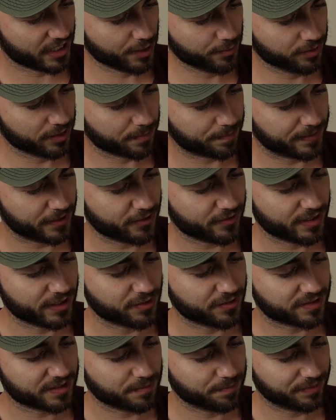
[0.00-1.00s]
it will appear that
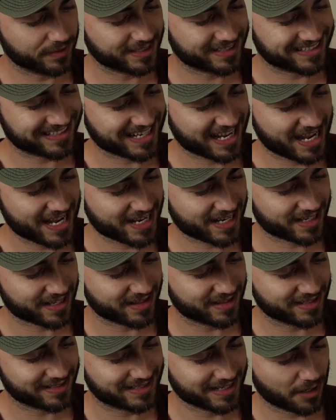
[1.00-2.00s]
you simply
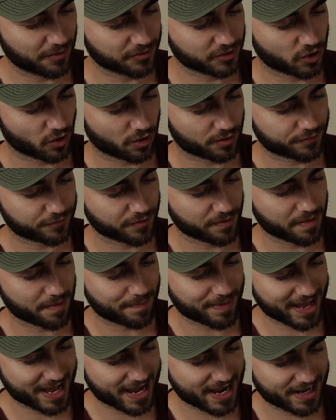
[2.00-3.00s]
take the dealt card from the
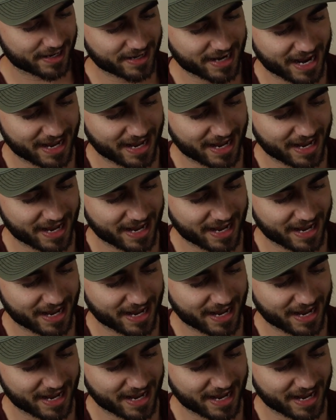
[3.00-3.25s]
pad